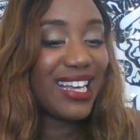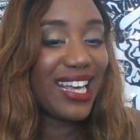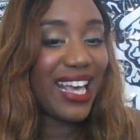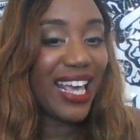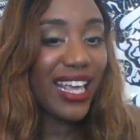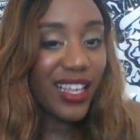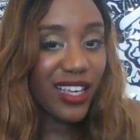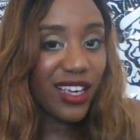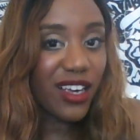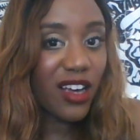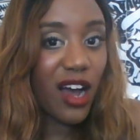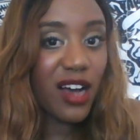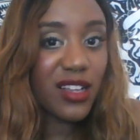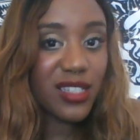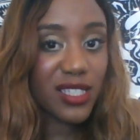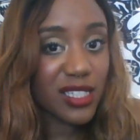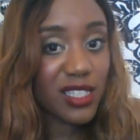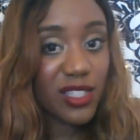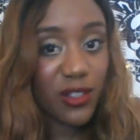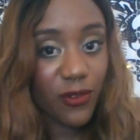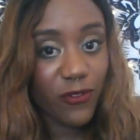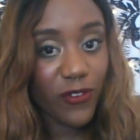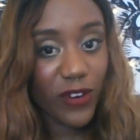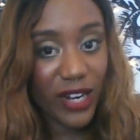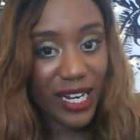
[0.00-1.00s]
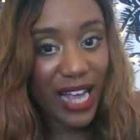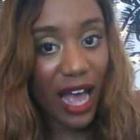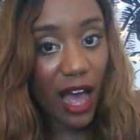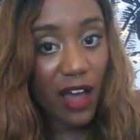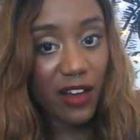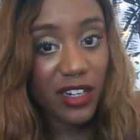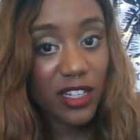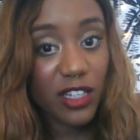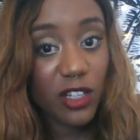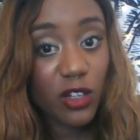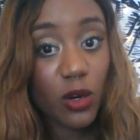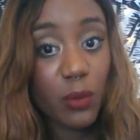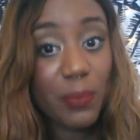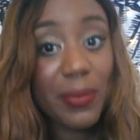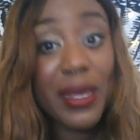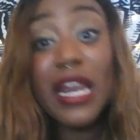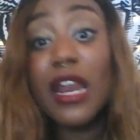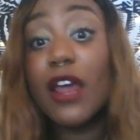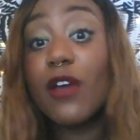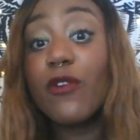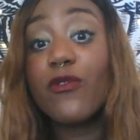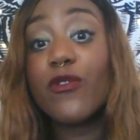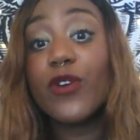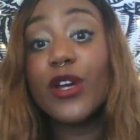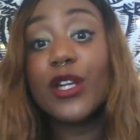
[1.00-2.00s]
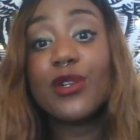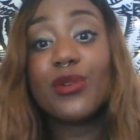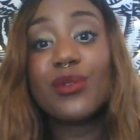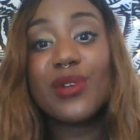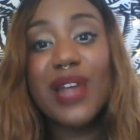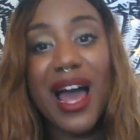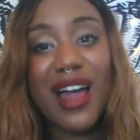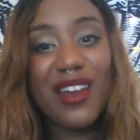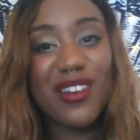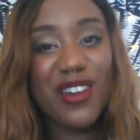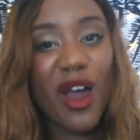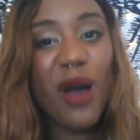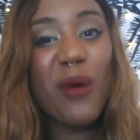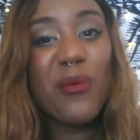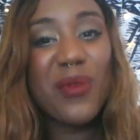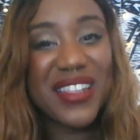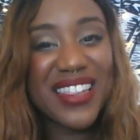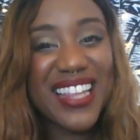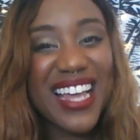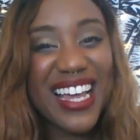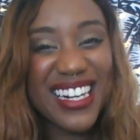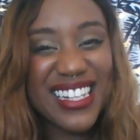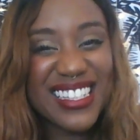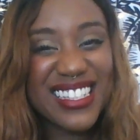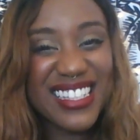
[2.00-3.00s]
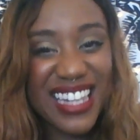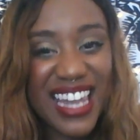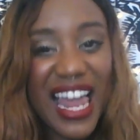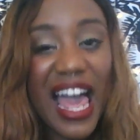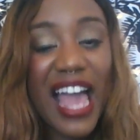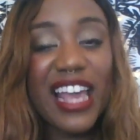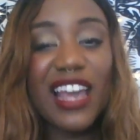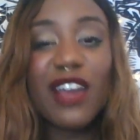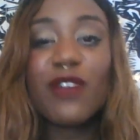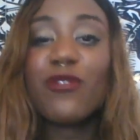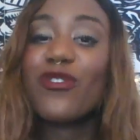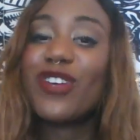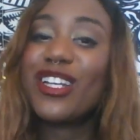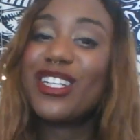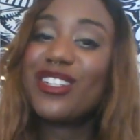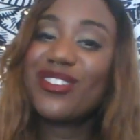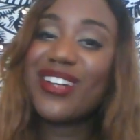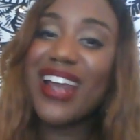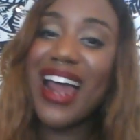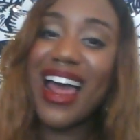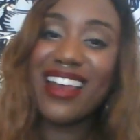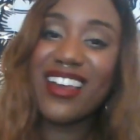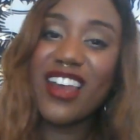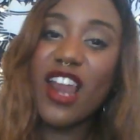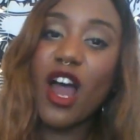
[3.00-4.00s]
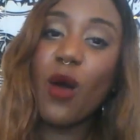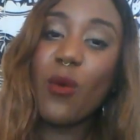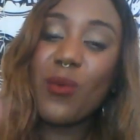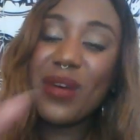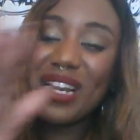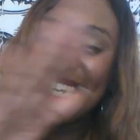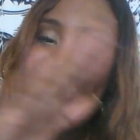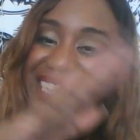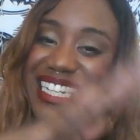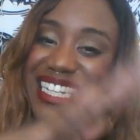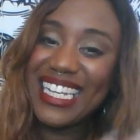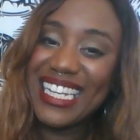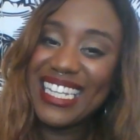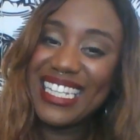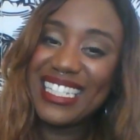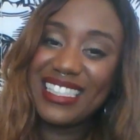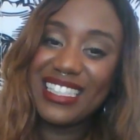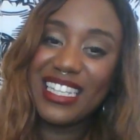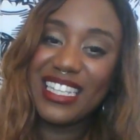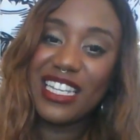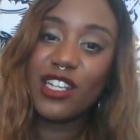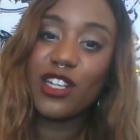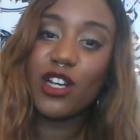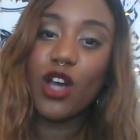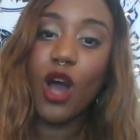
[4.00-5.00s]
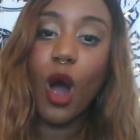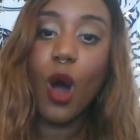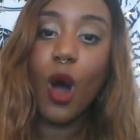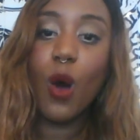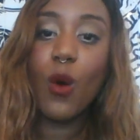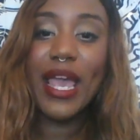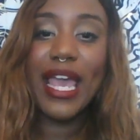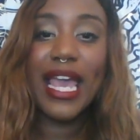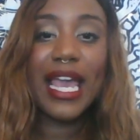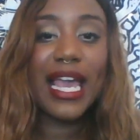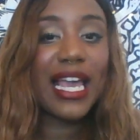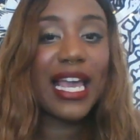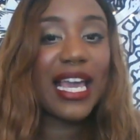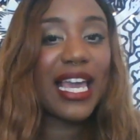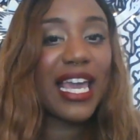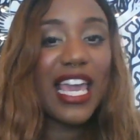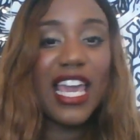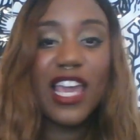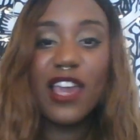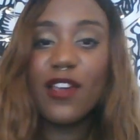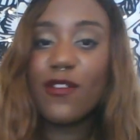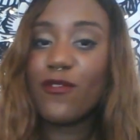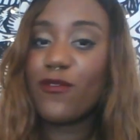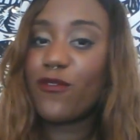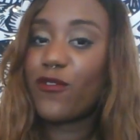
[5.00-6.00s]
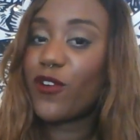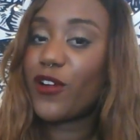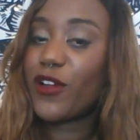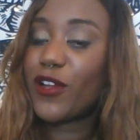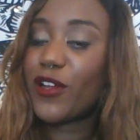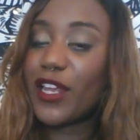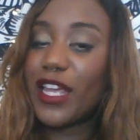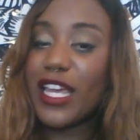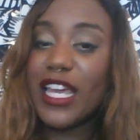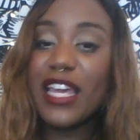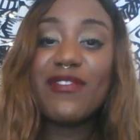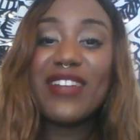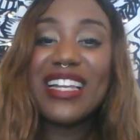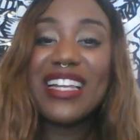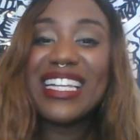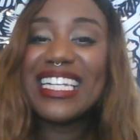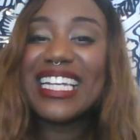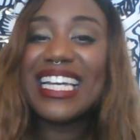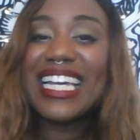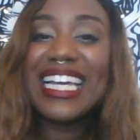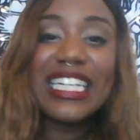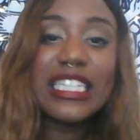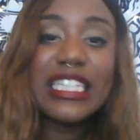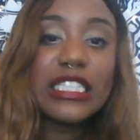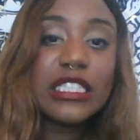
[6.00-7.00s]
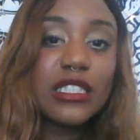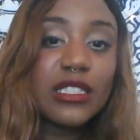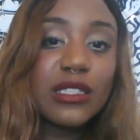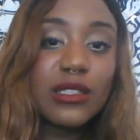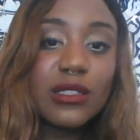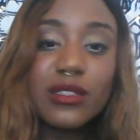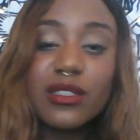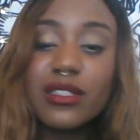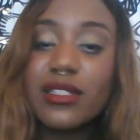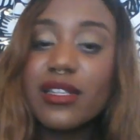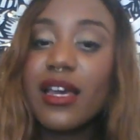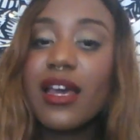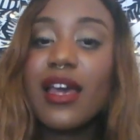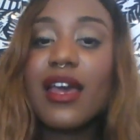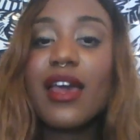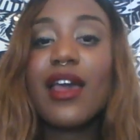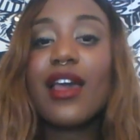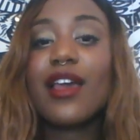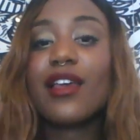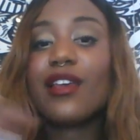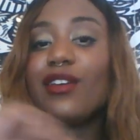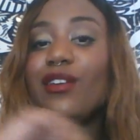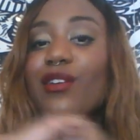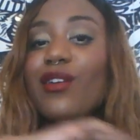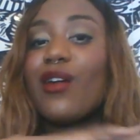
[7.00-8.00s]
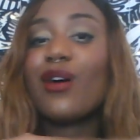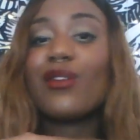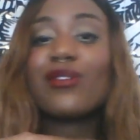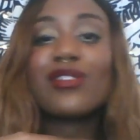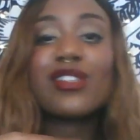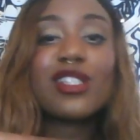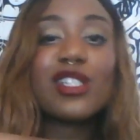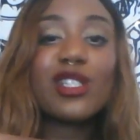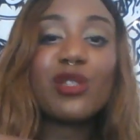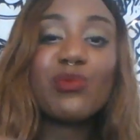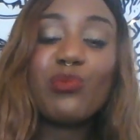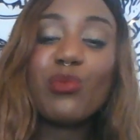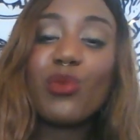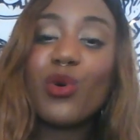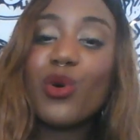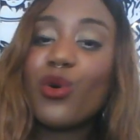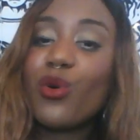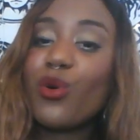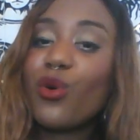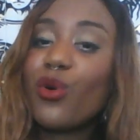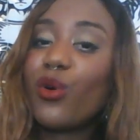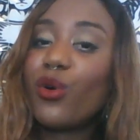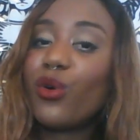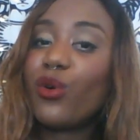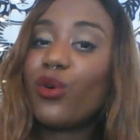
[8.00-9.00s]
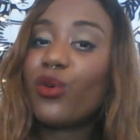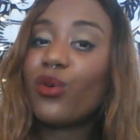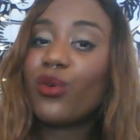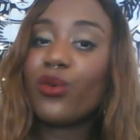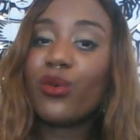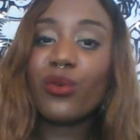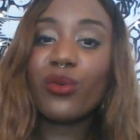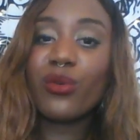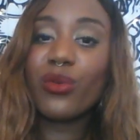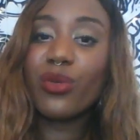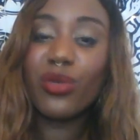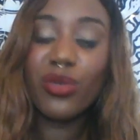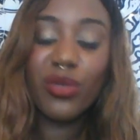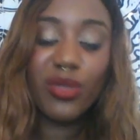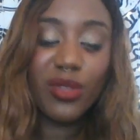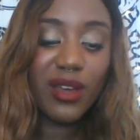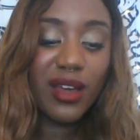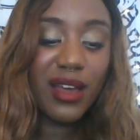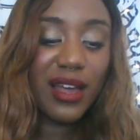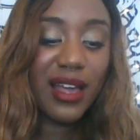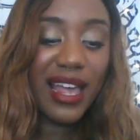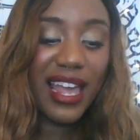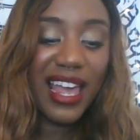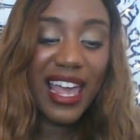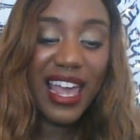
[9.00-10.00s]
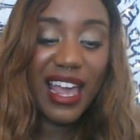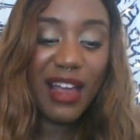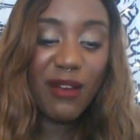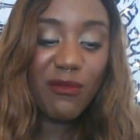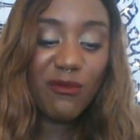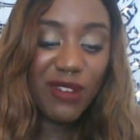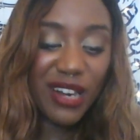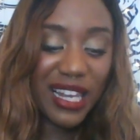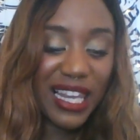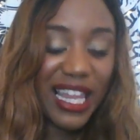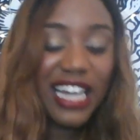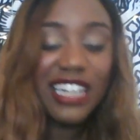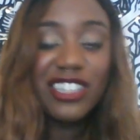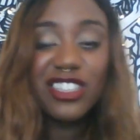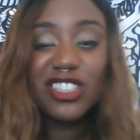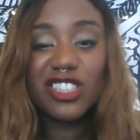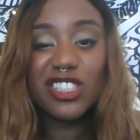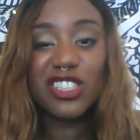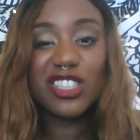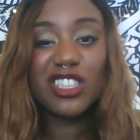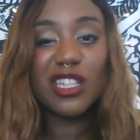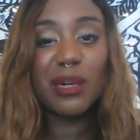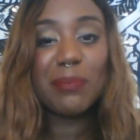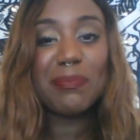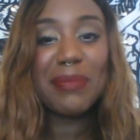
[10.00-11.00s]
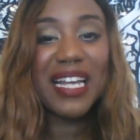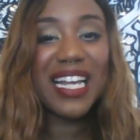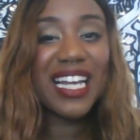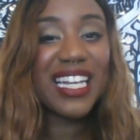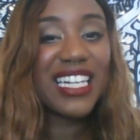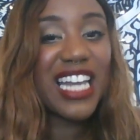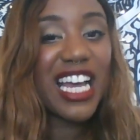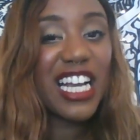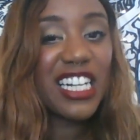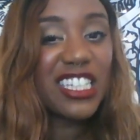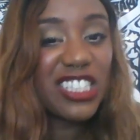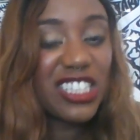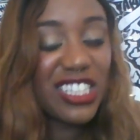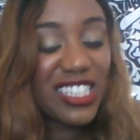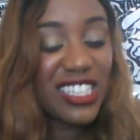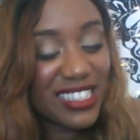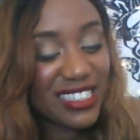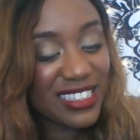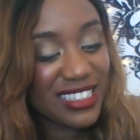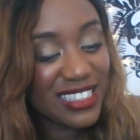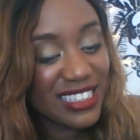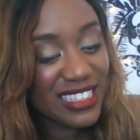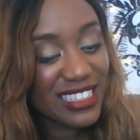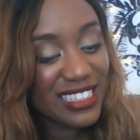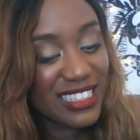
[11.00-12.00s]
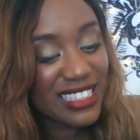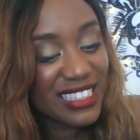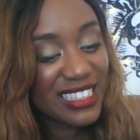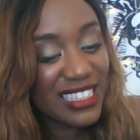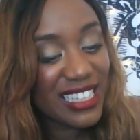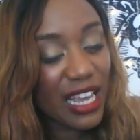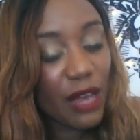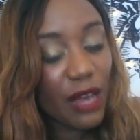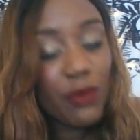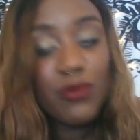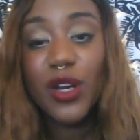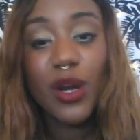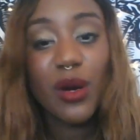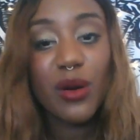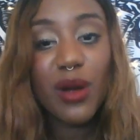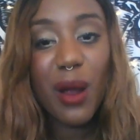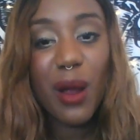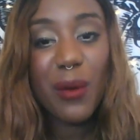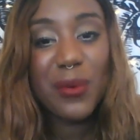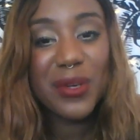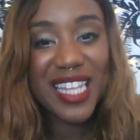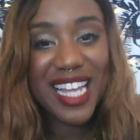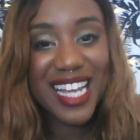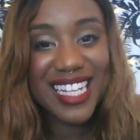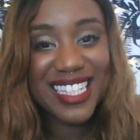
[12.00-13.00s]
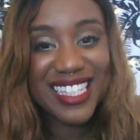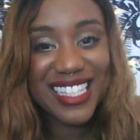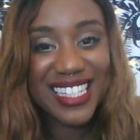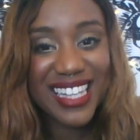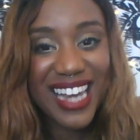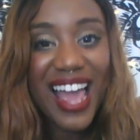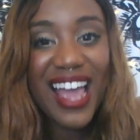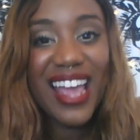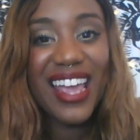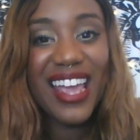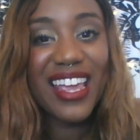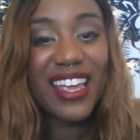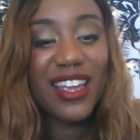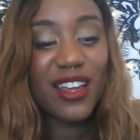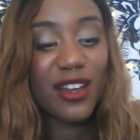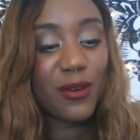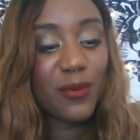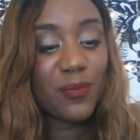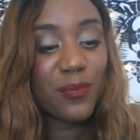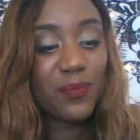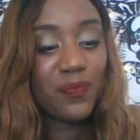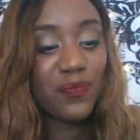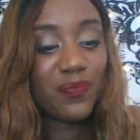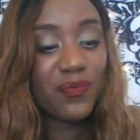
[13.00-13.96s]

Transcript: it can cause us to freak out a little bit if we do not know what that is like. If we do not know what an easygoing, even-keeled, you know, smooth relationship and connection, if we don't know what that's like,